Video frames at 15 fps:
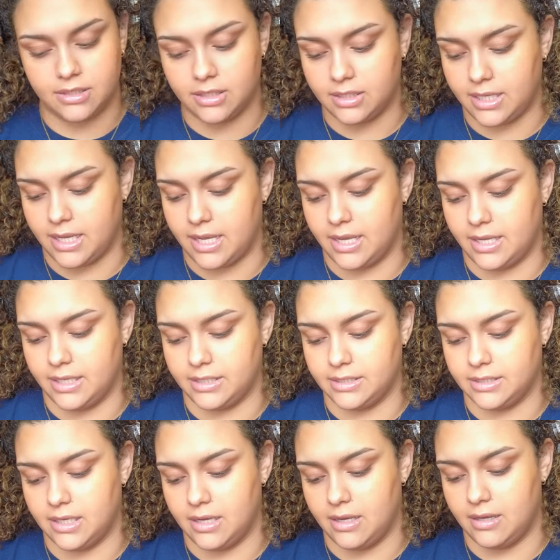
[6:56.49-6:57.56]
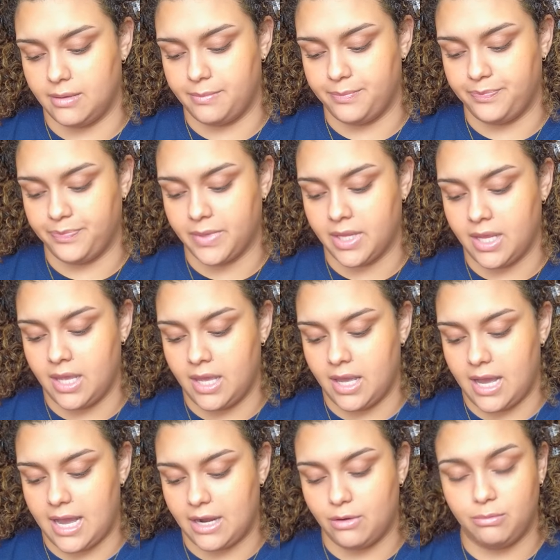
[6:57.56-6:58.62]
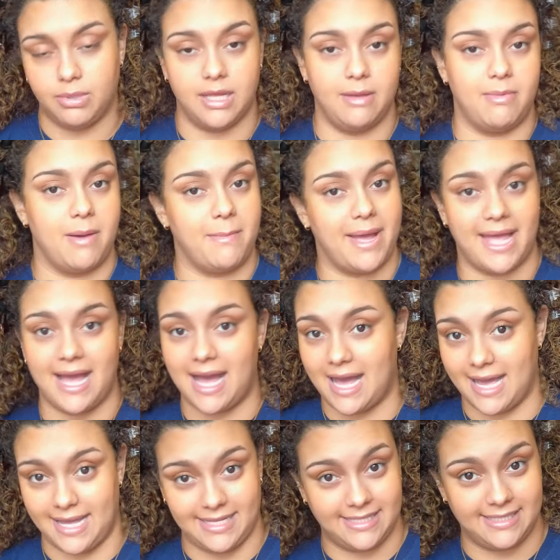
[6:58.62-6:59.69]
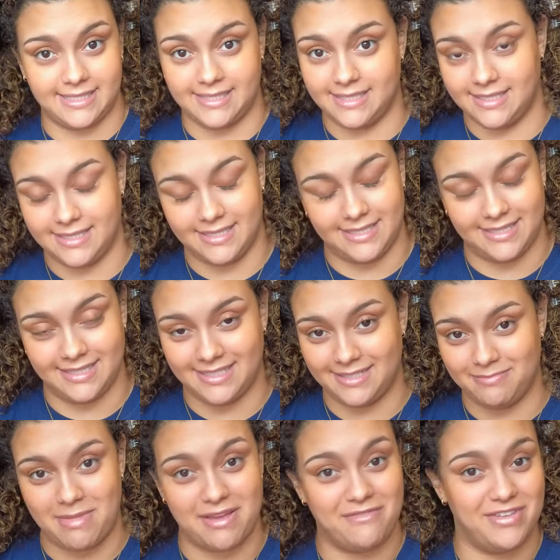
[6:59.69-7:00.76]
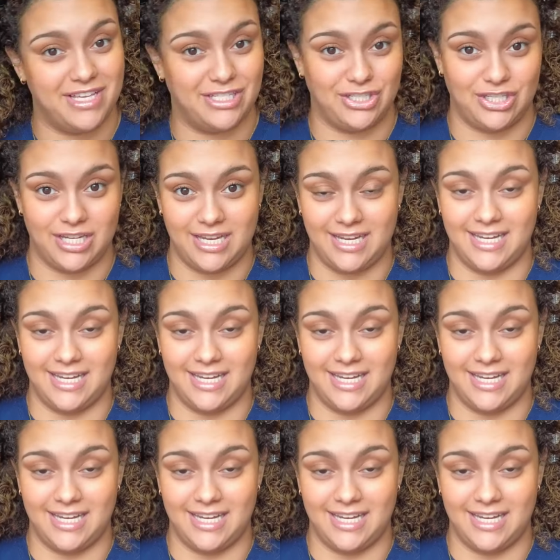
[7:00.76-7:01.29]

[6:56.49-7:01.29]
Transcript: And I don't play about my eyes, my vision.